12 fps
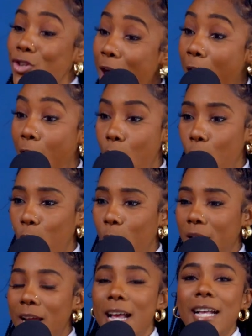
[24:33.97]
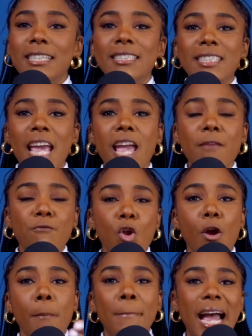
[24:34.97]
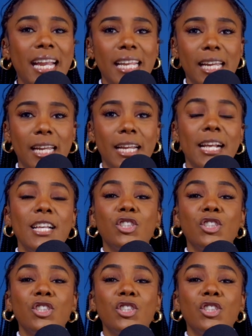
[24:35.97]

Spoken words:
No. Save your money.